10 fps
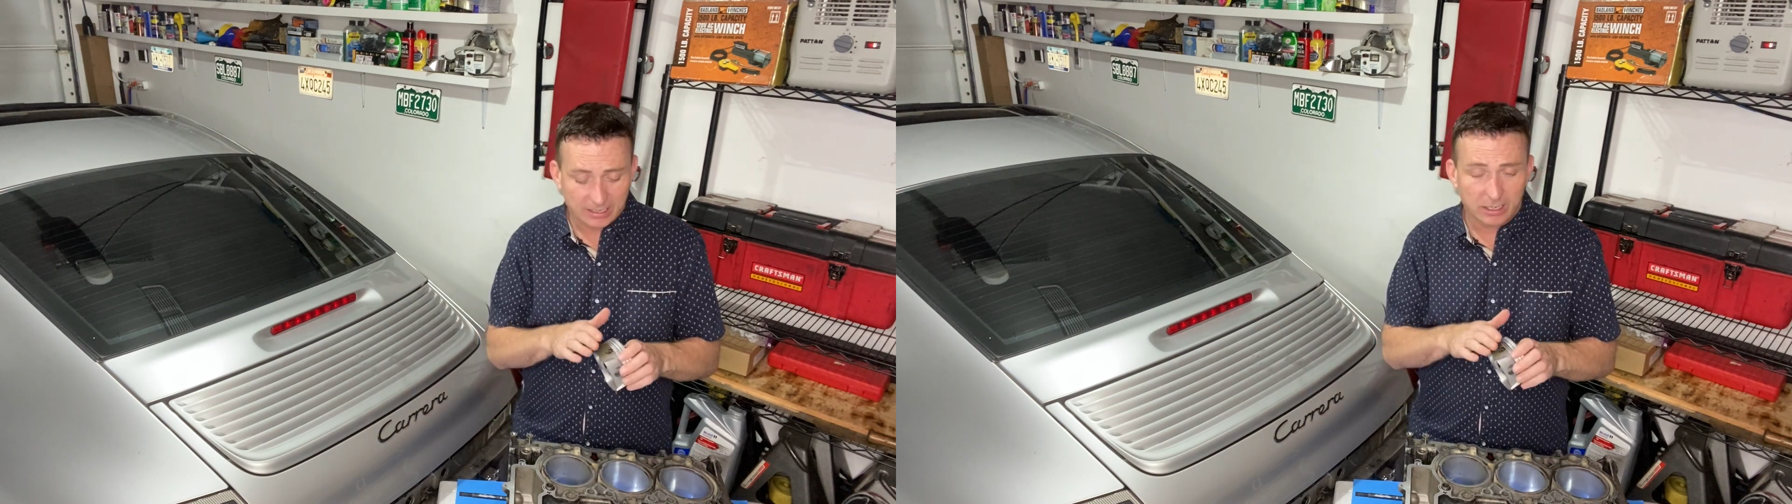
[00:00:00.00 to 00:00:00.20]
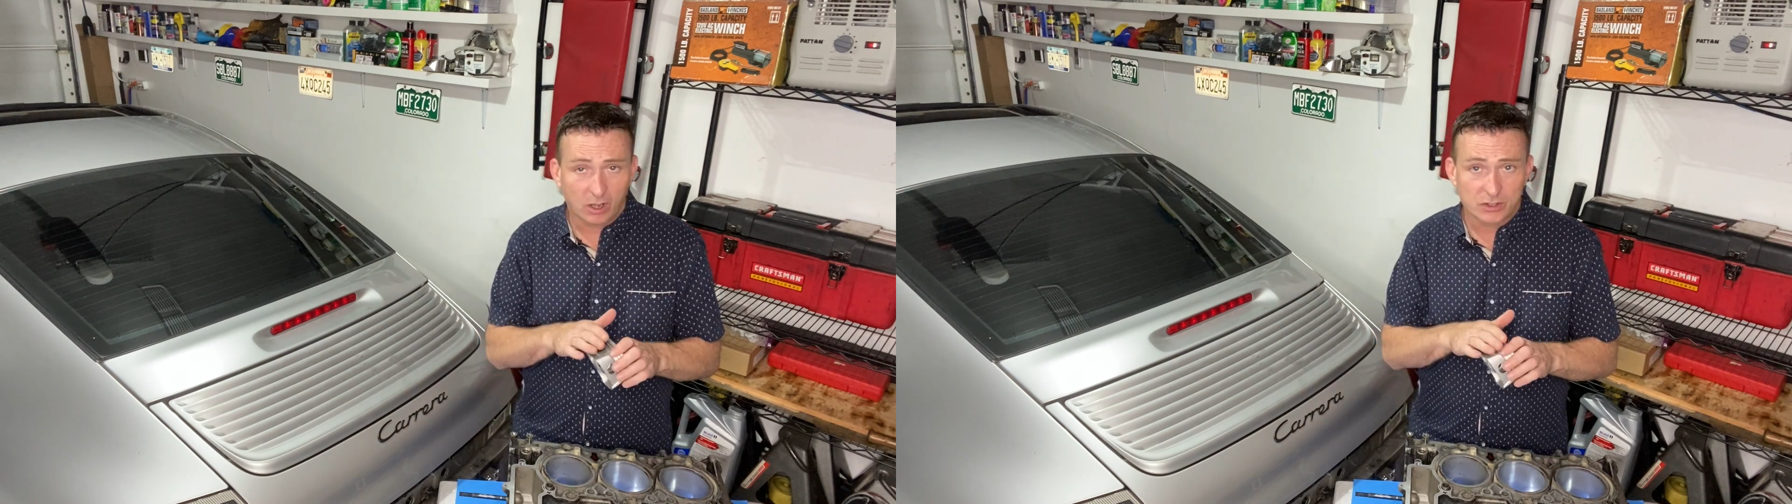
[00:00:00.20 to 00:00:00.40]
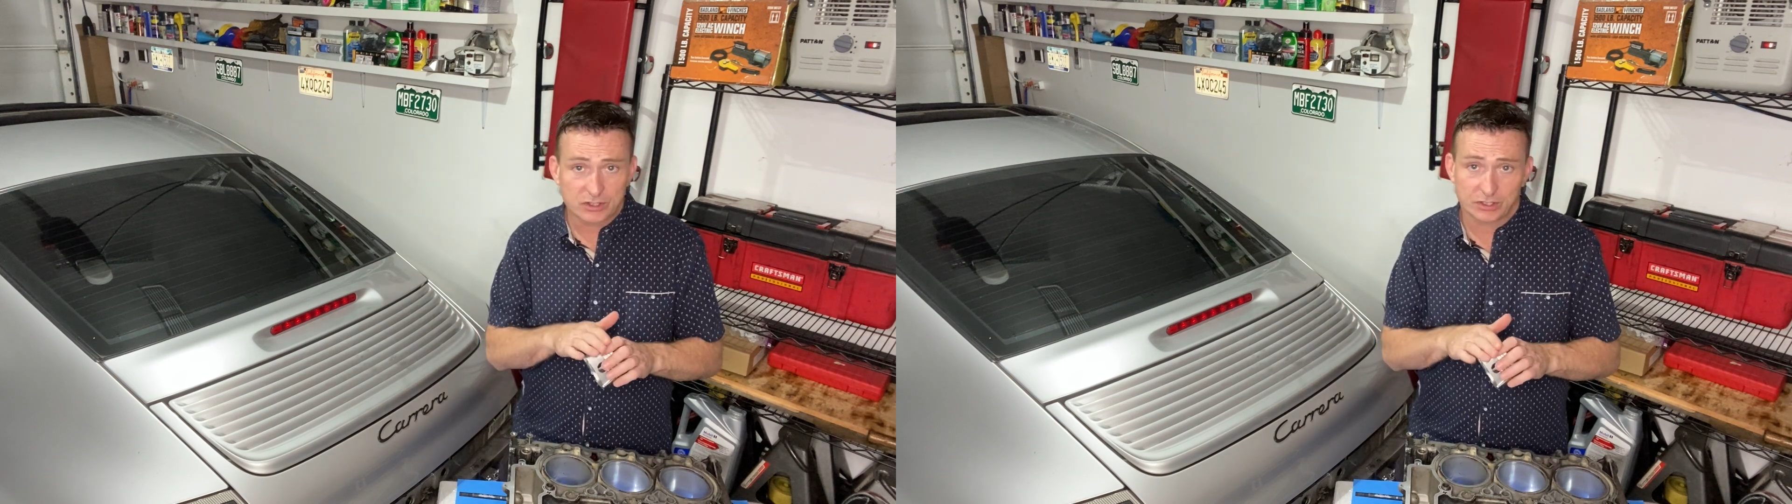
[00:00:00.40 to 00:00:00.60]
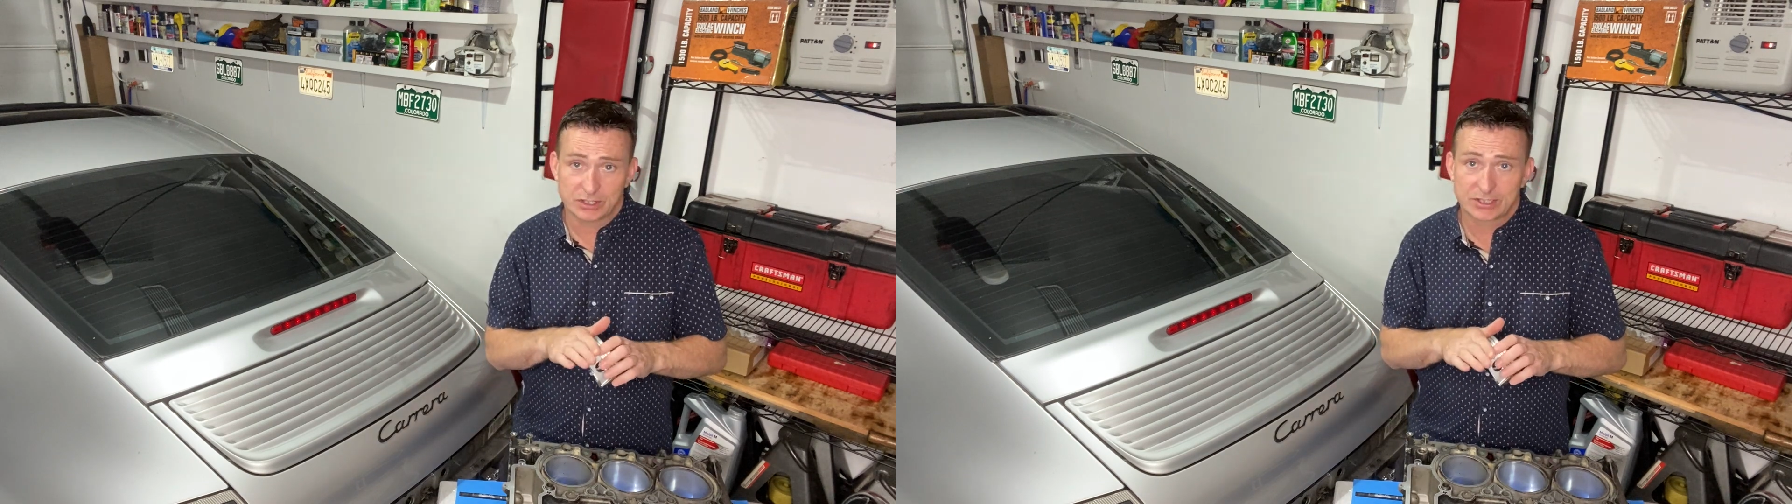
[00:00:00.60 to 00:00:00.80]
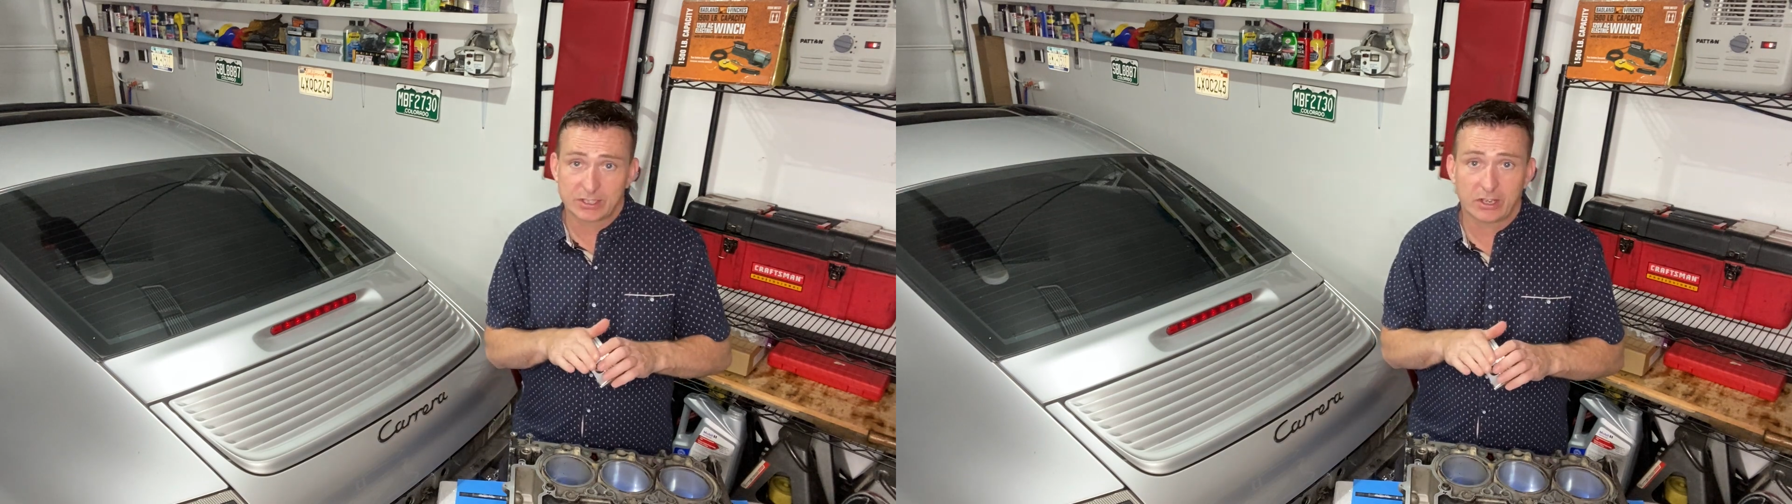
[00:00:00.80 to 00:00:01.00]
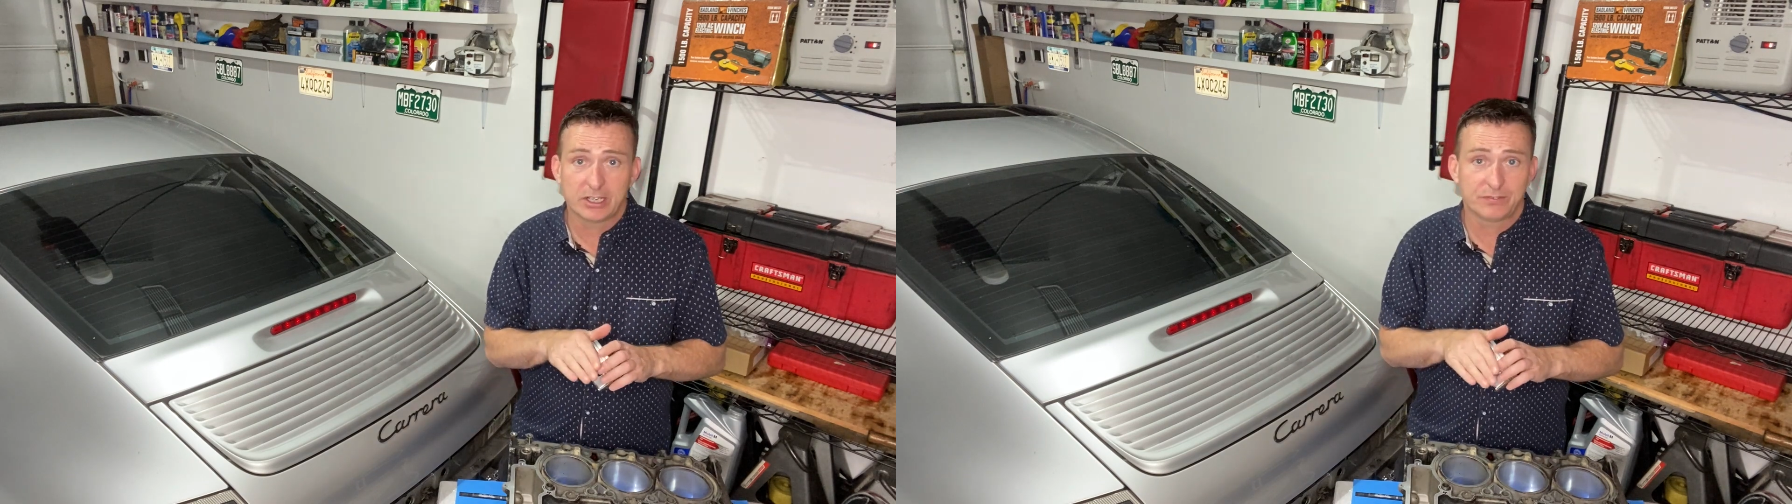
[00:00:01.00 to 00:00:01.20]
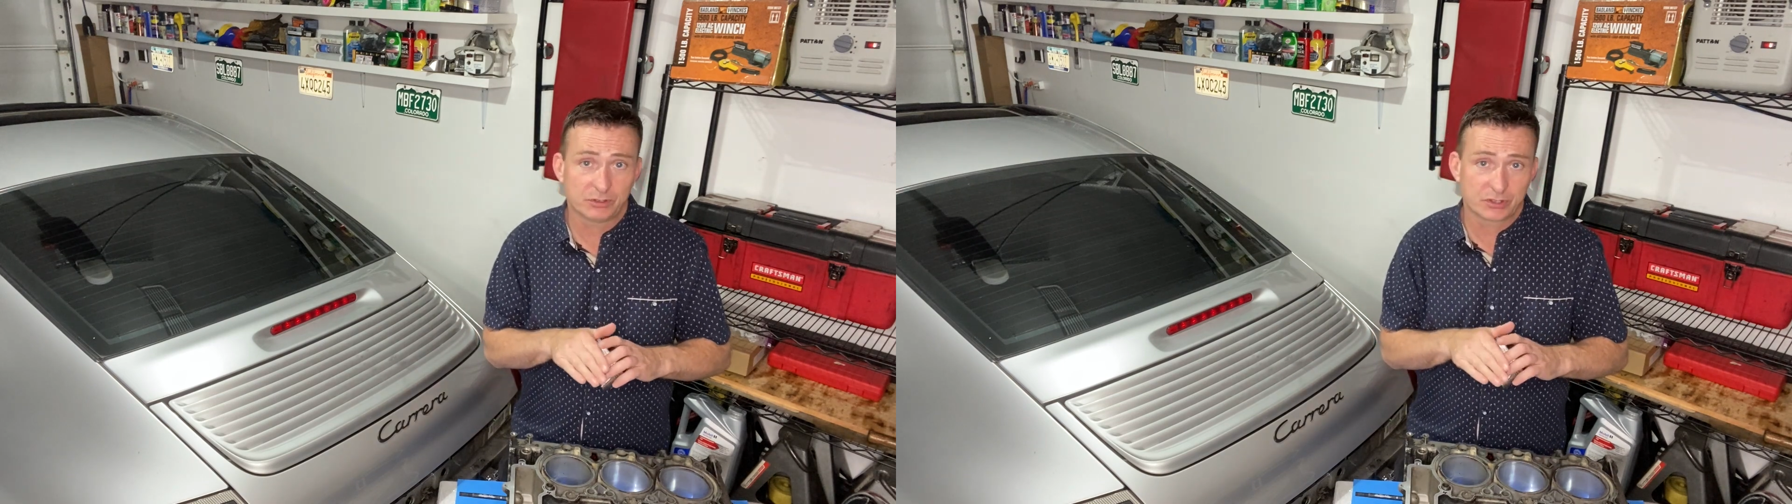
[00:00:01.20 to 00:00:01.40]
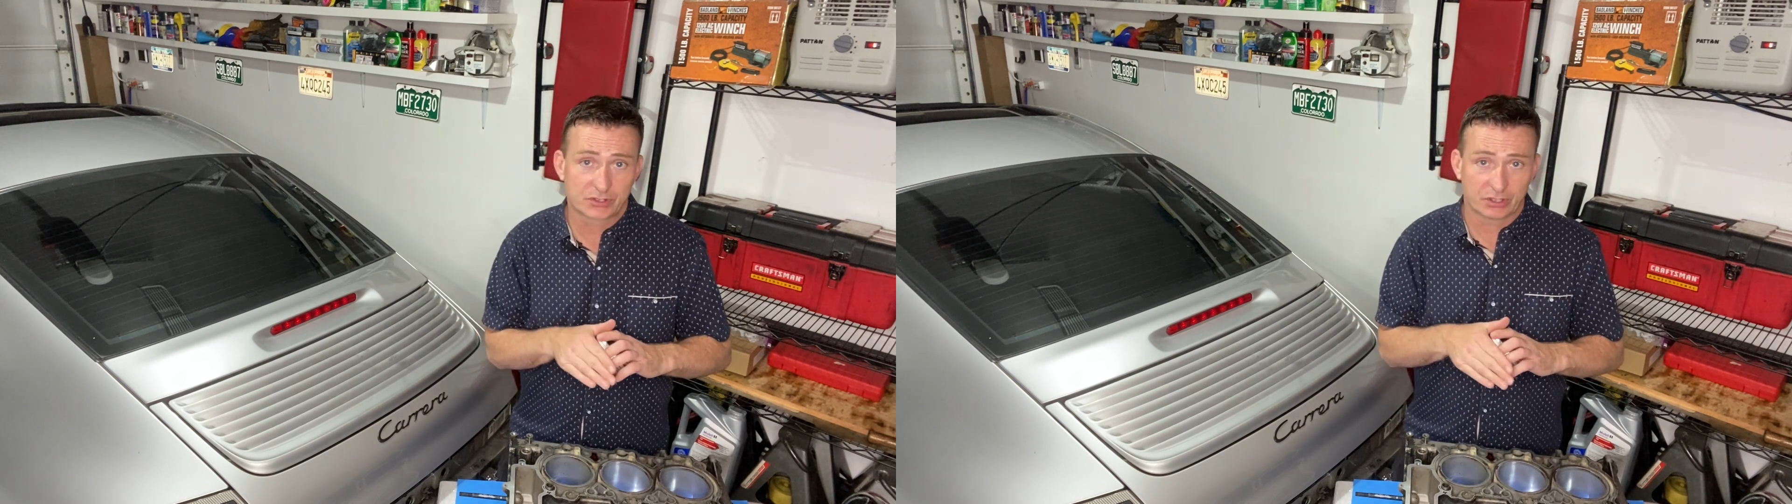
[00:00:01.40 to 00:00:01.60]
lodged on the side of
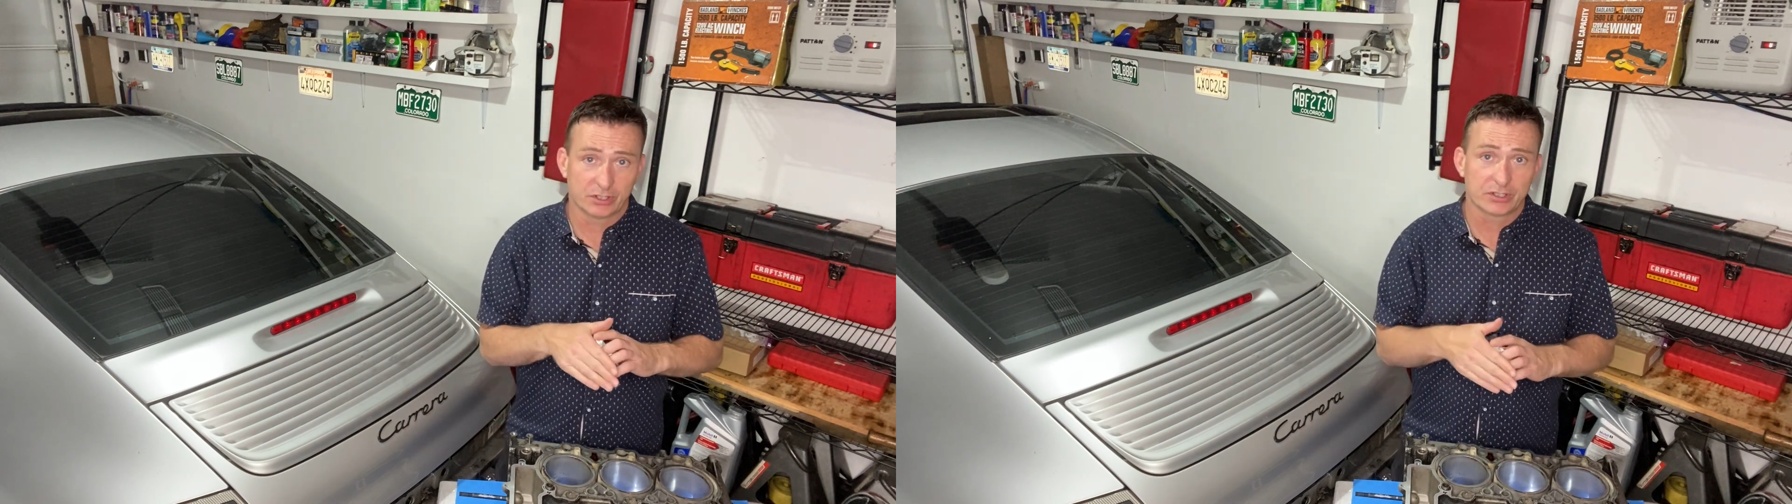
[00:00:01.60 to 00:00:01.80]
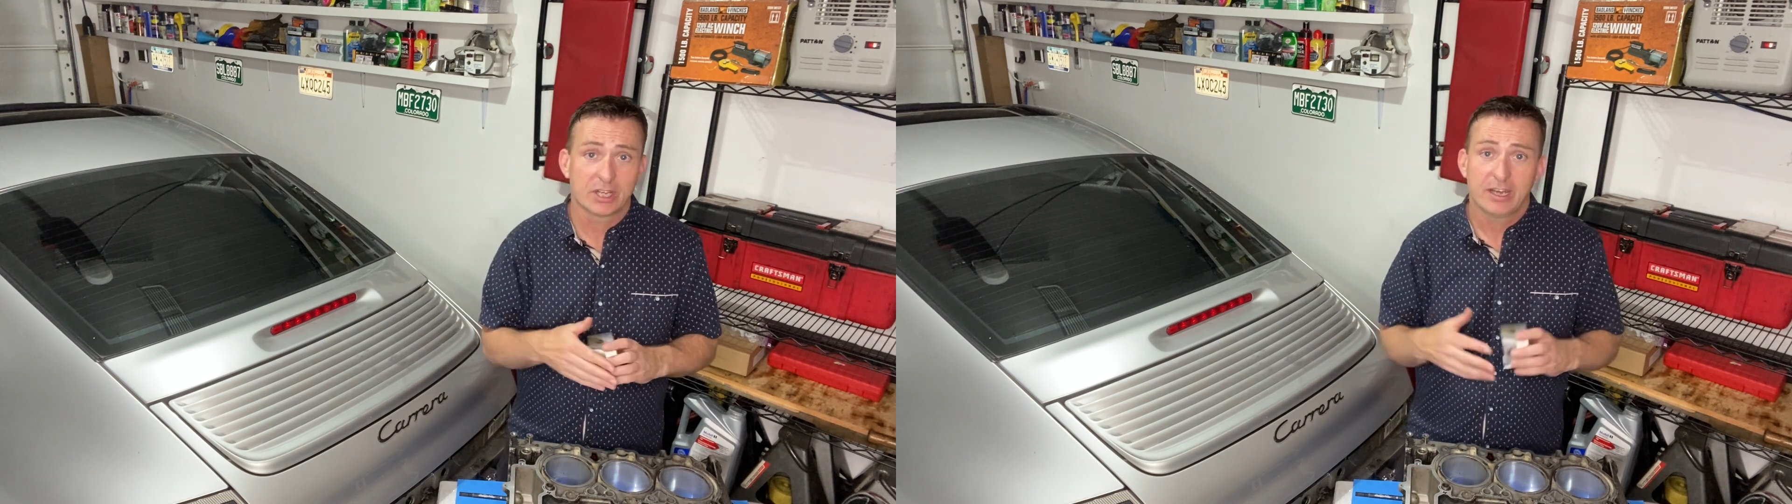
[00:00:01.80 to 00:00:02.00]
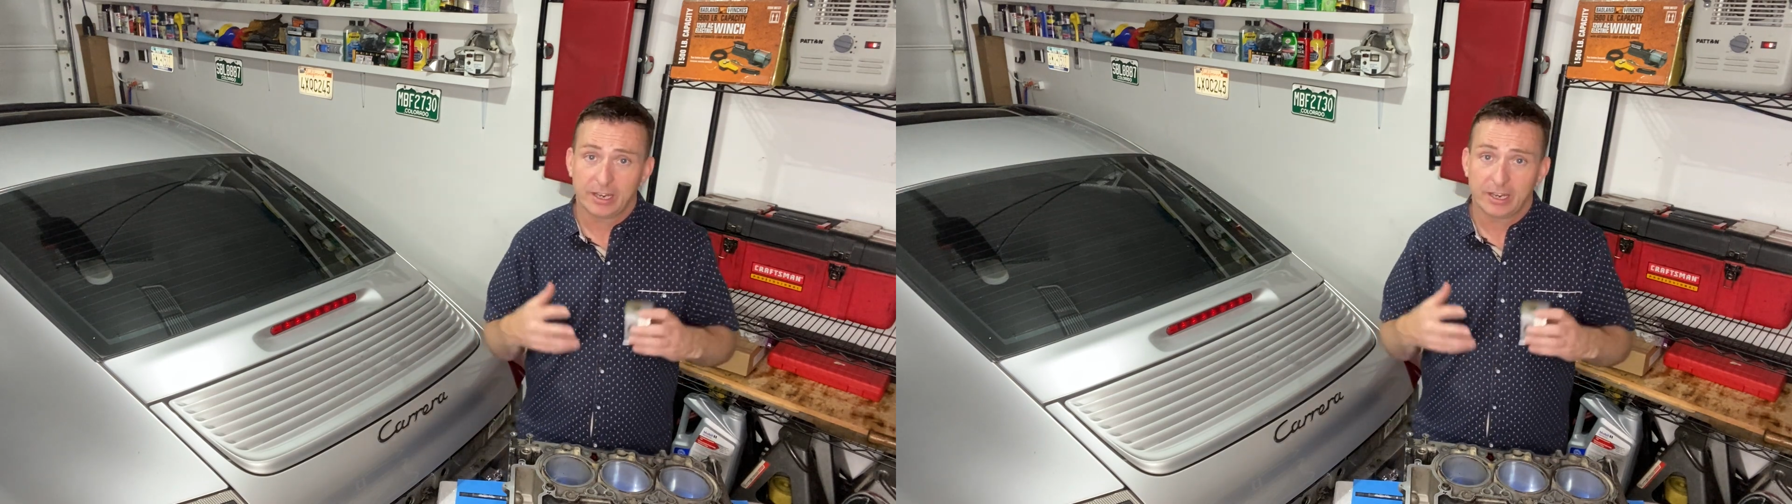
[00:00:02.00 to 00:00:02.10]
your skirt